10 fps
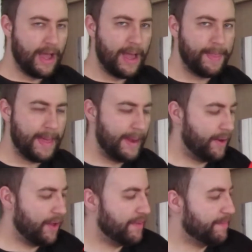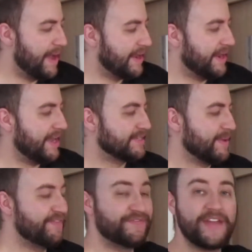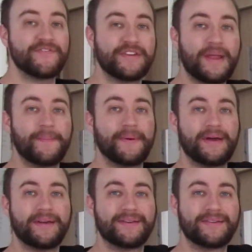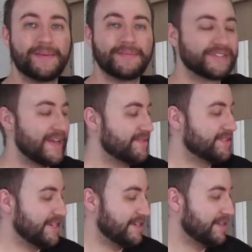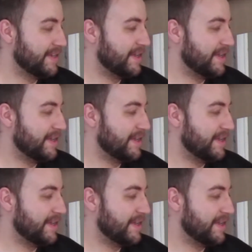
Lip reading: And then on the back it has my favourite number, number 17,